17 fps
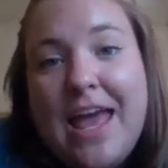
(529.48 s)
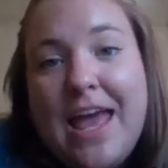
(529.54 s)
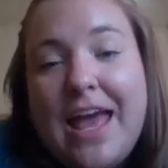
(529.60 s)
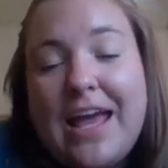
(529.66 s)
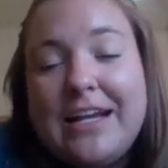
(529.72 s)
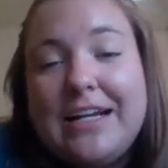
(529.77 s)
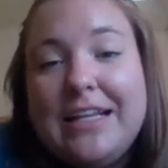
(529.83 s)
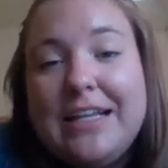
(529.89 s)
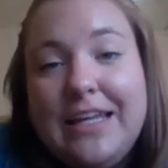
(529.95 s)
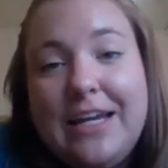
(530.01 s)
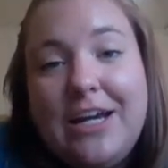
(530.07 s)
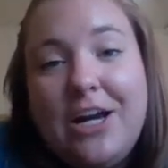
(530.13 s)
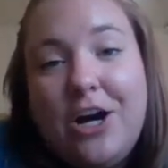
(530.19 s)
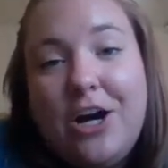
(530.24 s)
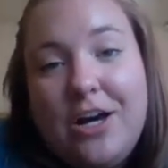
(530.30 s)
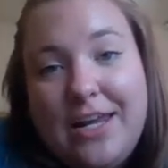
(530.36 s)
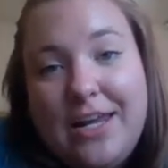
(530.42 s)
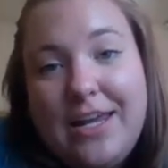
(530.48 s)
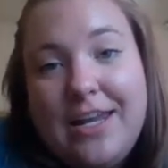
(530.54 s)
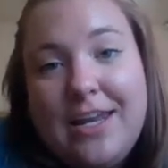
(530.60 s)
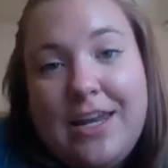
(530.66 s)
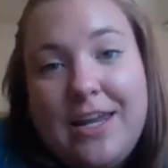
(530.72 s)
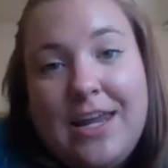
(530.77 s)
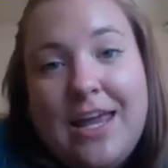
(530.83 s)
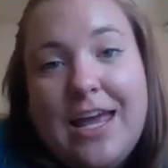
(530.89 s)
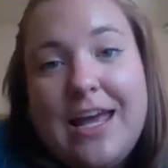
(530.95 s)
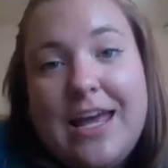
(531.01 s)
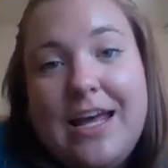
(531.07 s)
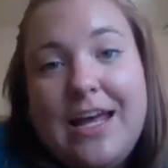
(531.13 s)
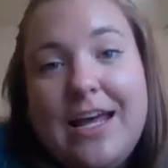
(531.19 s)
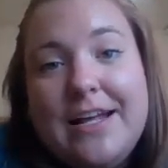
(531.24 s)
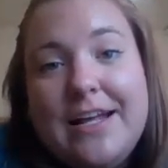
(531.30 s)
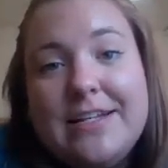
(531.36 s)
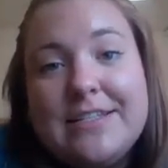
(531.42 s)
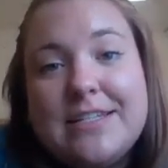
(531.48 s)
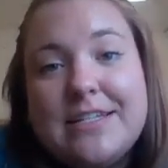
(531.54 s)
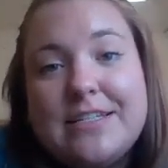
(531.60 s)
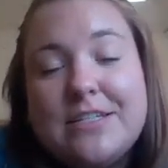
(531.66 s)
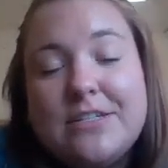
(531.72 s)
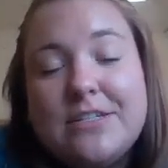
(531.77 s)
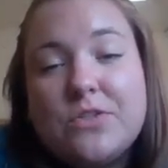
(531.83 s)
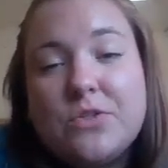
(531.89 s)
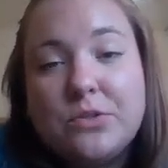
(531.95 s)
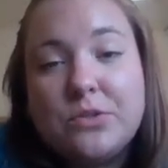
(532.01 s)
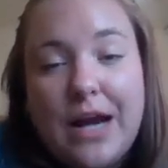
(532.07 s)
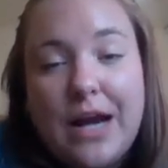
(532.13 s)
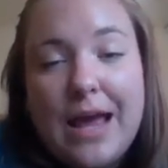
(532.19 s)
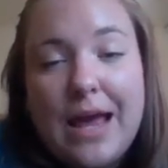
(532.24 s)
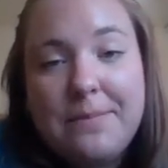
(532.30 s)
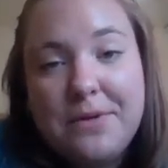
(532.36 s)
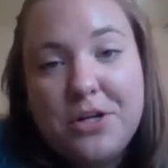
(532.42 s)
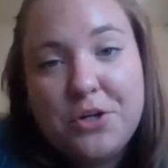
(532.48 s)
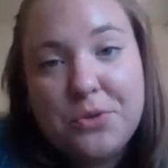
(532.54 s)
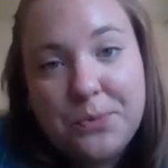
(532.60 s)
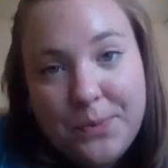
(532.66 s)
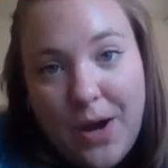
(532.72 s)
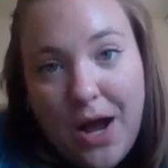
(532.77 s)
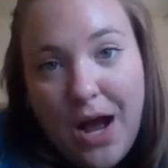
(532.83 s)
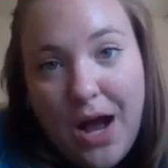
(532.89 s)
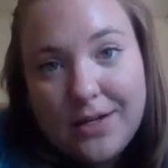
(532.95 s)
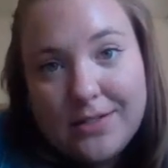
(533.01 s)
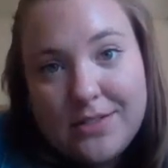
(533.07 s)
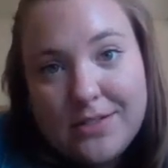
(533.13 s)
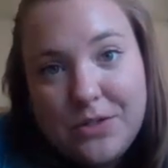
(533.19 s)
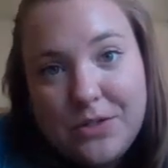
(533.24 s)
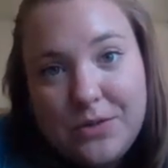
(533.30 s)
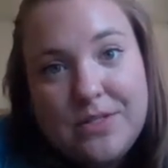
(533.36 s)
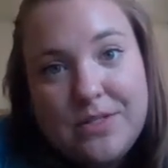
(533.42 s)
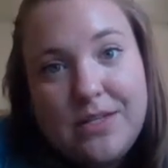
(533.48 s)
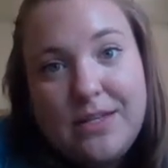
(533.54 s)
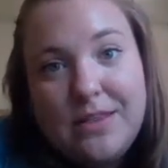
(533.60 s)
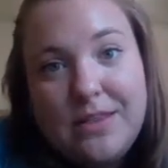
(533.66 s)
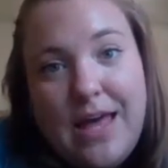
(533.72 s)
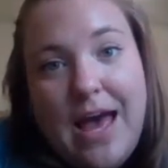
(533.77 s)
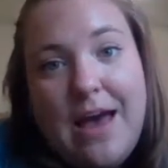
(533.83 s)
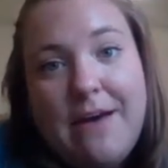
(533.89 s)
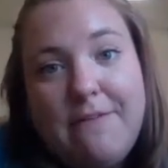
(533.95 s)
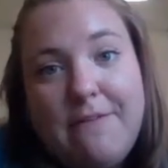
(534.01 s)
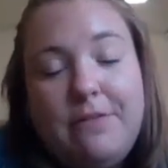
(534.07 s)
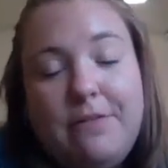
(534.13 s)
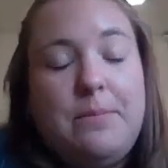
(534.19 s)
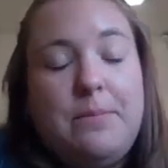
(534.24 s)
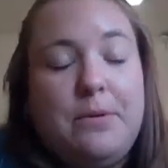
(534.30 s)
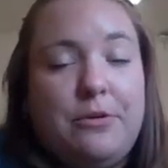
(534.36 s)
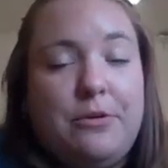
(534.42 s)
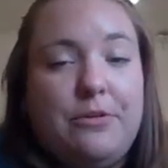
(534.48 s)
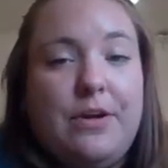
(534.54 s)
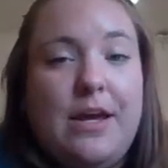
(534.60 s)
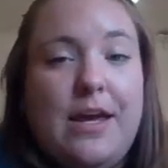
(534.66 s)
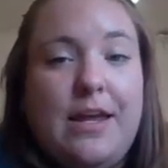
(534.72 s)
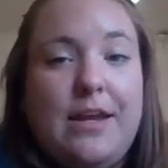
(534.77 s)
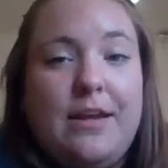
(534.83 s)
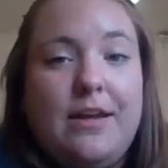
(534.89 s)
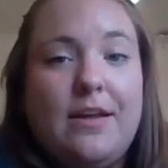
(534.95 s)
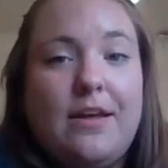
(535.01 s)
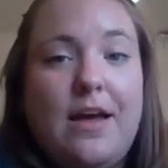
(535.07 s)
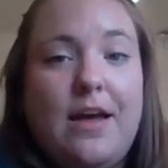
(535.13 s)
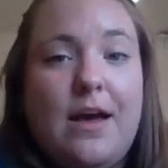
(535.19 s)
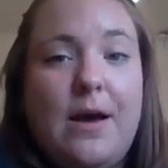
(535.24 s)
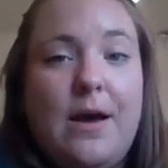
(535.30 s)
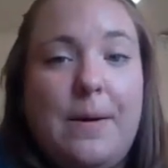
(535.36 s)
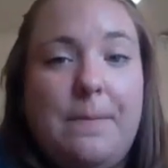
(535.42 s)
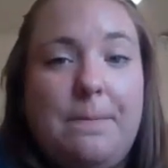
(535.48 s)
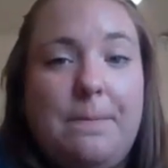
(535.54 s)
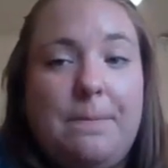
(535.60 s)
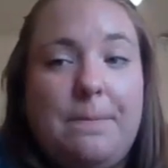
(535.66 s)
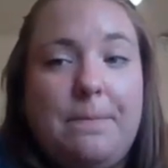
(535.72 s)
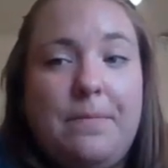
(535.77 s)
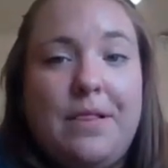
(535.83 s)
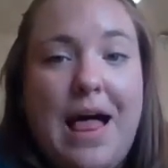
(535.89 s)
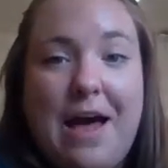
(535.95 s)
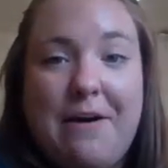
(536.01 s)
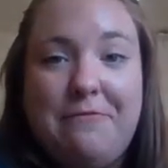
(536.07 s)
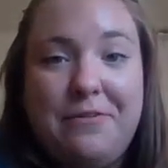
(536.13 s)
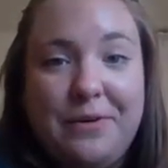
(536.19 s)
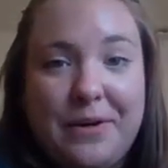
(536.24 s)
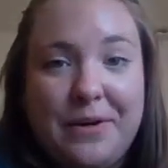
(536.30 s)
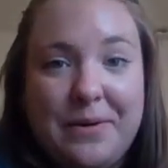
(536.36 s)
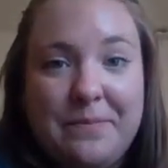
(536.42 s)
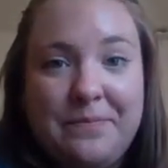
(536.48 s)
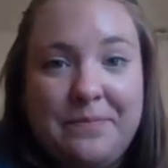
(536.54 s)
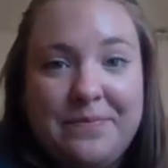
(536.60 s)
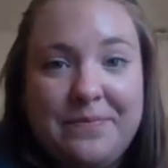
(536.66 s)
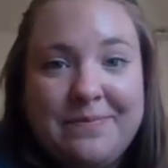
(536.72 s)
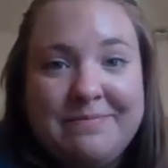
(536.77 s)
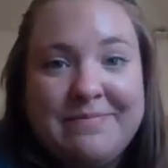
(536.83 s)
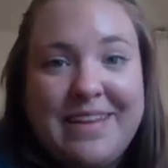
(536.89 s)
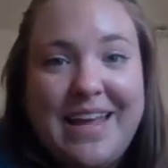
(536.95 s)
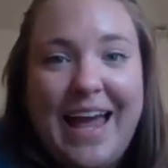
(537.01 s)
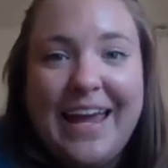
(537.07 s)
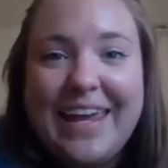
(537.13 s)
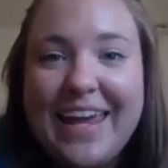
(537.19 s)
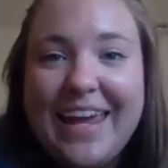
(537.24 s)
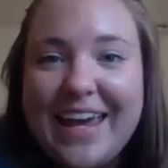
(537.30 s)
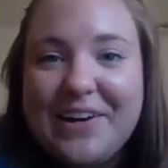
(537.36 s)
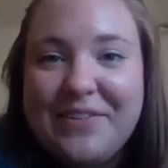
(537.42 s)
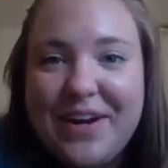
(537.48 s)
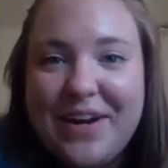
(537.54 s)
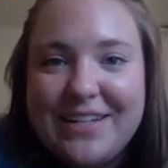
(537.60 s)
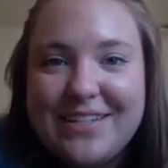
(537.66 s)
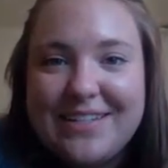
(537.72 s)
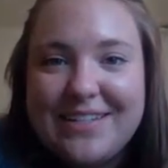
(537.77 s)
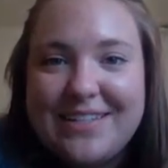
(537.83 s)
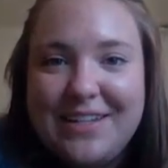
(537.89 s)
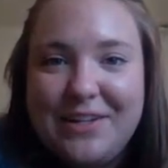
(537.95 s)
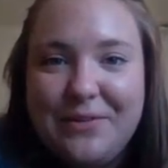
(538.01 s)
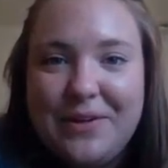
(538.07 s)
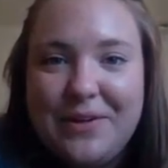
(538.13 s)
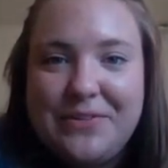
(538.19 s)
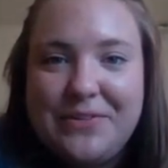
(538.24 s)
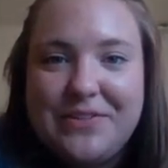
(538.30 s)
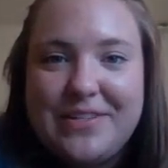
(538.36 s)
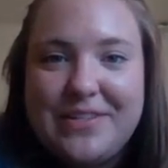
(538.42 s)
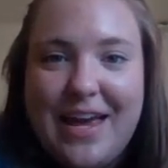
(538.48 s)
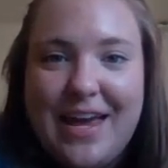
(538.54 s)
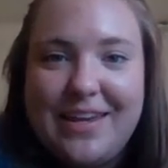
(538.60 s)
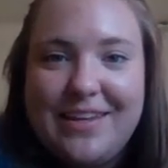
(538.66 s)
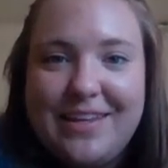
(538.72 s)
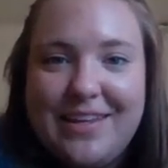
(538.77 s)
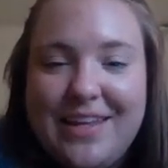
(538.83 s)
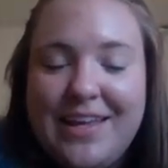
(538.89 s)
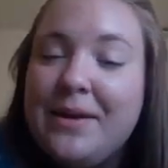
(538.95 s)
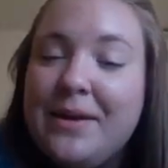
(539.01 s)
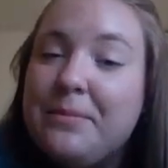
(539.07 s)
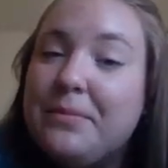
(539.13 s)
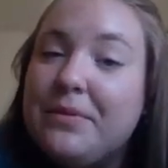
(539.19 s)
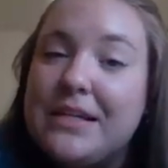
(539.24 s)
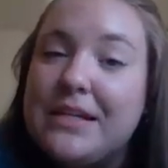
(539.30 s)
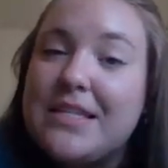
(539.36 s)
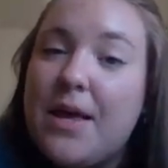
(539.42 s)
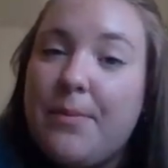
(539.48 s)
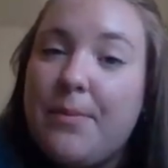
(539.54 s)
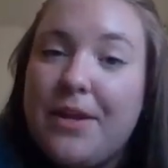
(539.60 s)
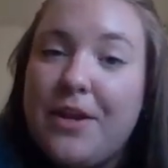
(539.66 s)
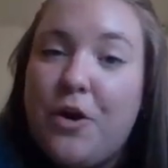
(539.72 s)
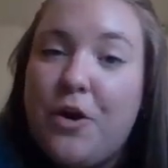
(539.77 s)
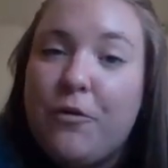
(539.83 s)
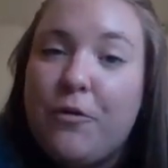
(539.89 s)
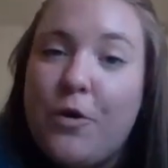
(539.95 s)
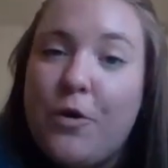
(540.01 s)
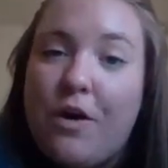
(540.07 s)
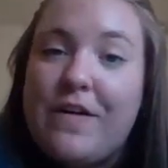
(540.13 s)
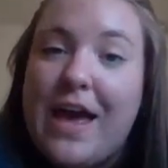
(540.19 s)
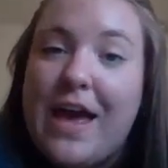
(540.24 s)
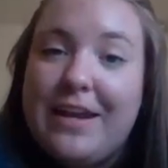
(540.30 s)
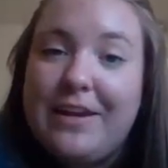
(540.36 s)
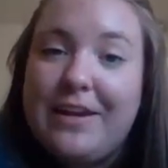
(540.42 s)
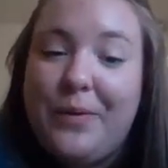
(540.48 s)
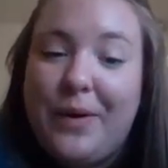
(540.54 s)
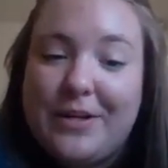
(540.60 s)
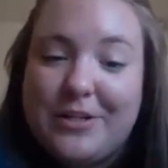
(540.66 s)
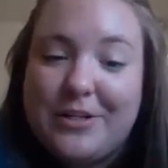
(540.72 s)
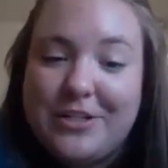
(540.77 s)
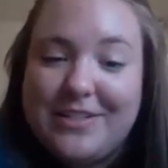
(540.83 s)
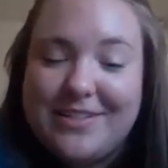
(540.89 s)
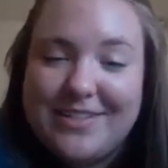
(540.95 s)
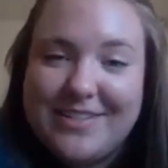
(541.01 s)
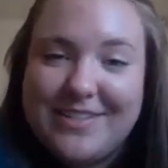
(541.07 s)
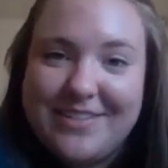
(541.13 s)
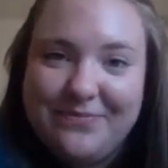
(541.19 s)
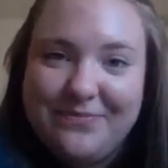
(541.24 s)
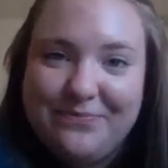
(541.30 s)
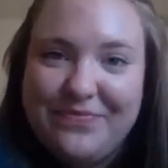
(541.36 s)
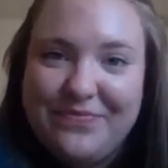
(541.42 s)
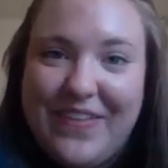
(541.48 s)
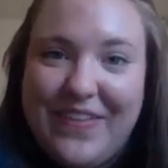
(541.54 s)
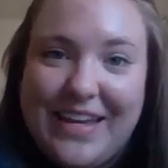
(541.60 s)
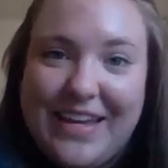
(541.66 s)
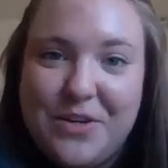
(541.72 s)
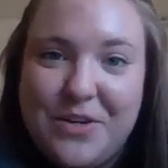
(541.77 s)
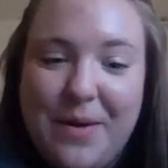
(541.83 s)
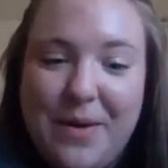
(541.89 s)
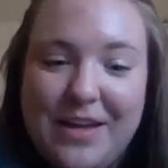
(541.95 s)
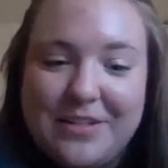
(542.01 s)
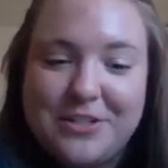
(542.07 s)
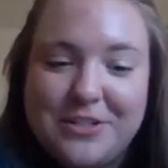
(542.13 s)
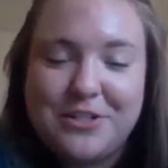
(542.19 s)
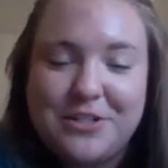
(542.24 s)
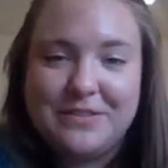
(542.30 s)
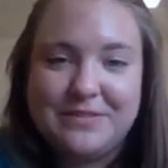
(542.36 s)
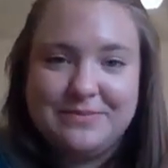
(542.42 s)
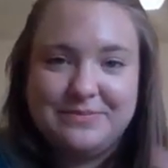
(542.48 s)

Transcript: and click on it and describe your rocks using that Flipgrid platform. I can't wait to see what you say. Please let me know if you have any questions. Thanks so much.